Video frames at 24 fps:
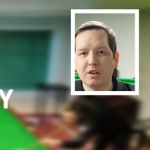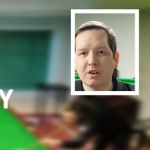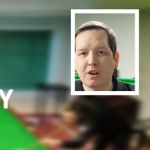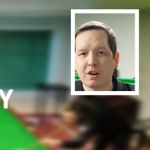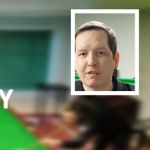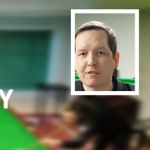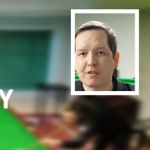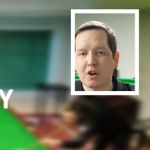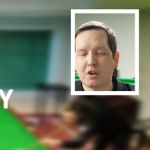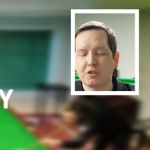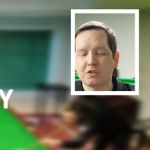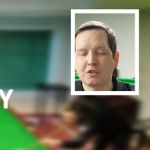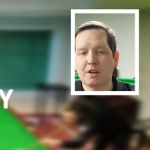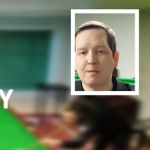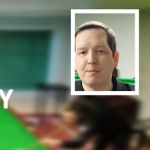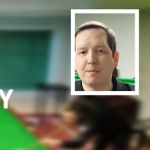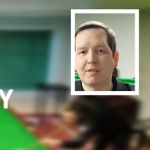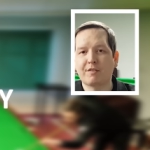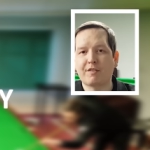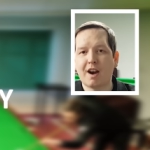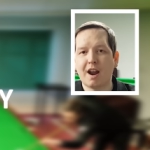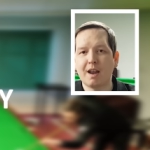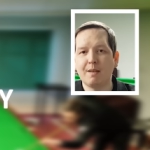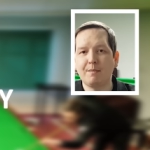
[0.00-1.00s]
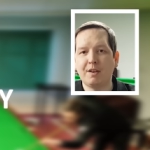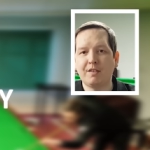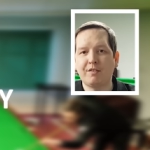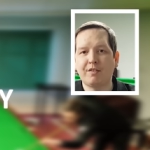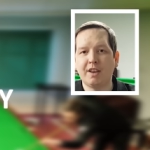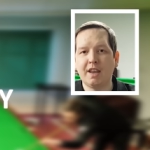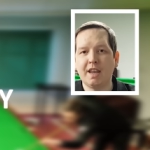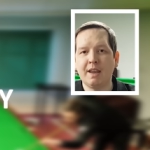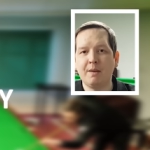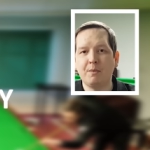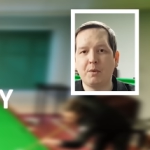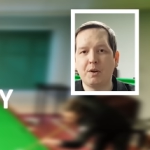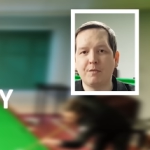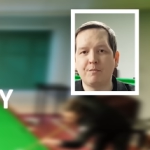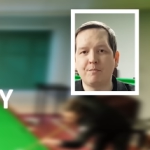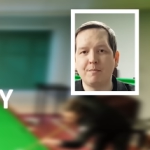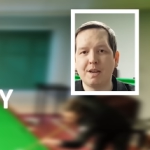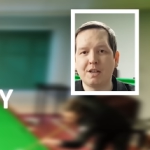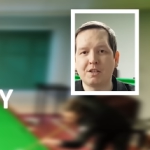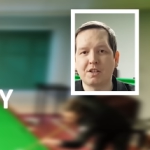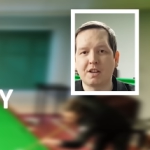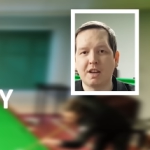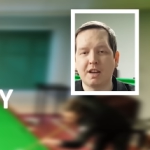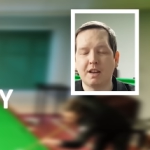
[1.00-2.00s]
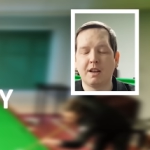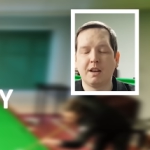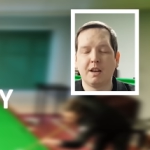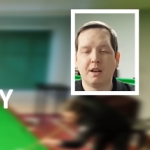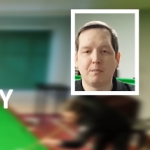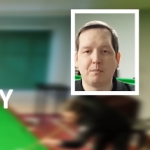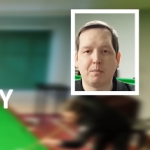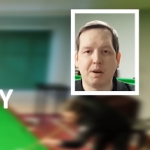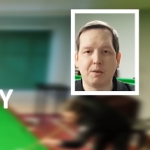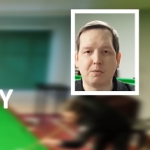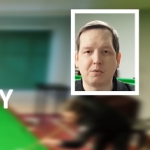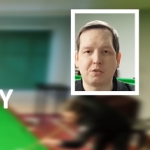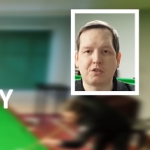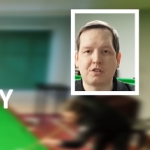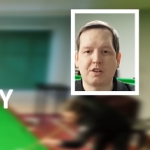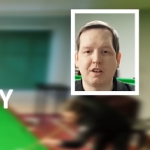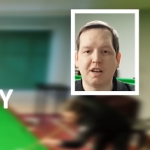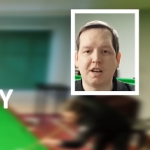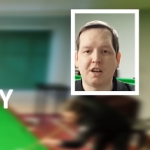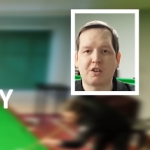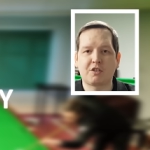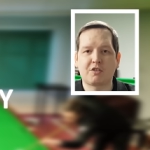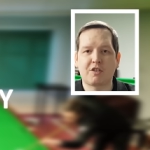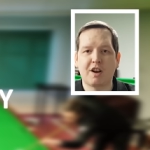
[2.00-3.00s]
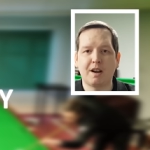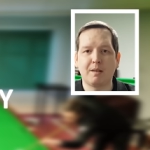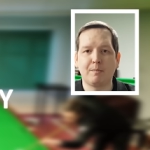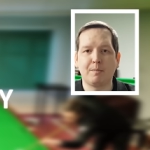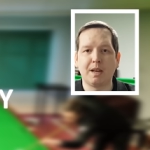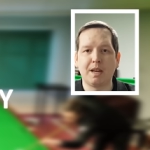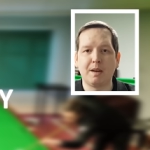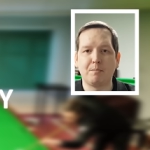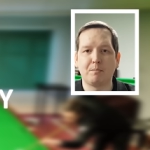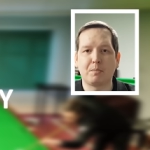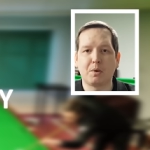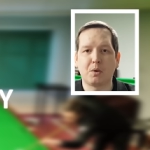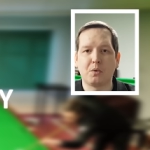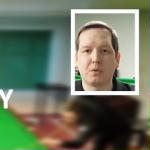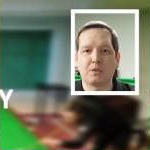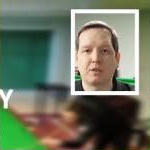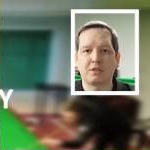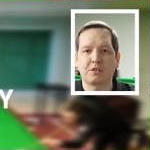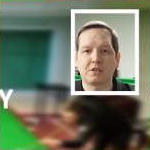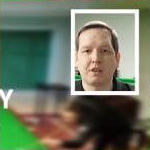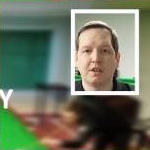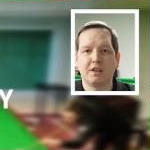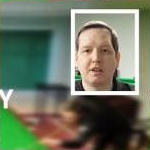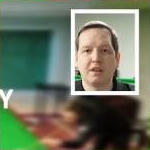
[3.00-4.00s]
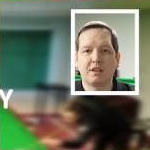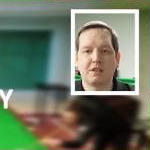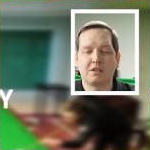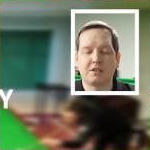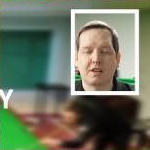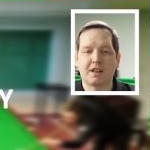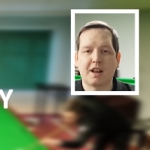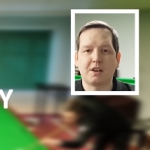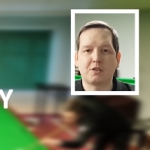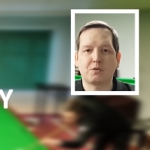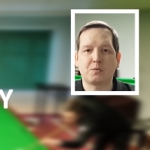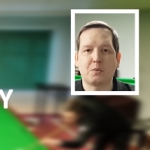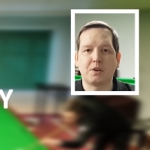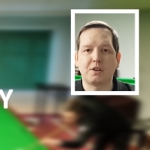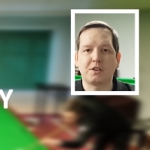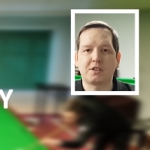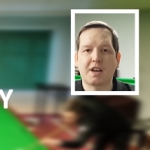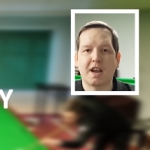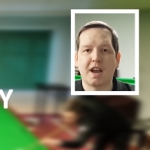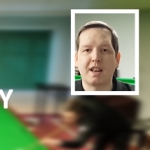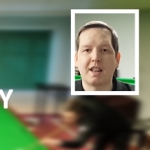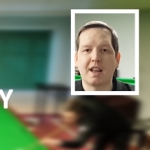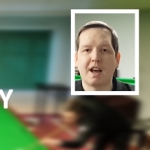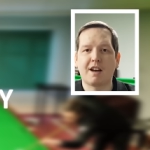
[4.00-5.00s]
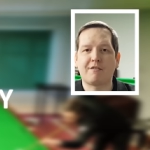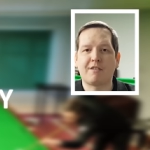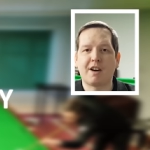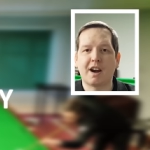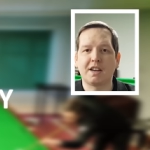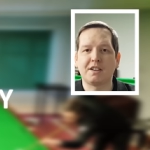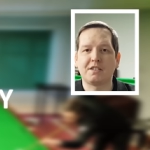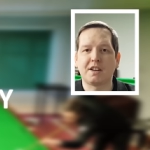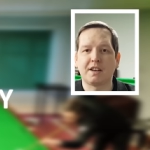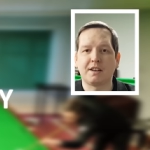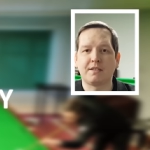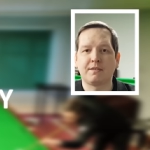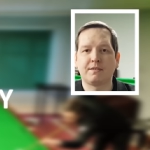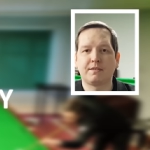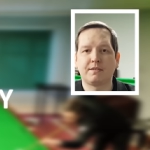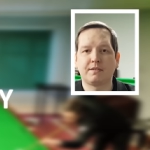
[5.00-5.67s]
not have cost him the frame if he would have missed it, but it was still incredibly important. So that's why it's getting that rating.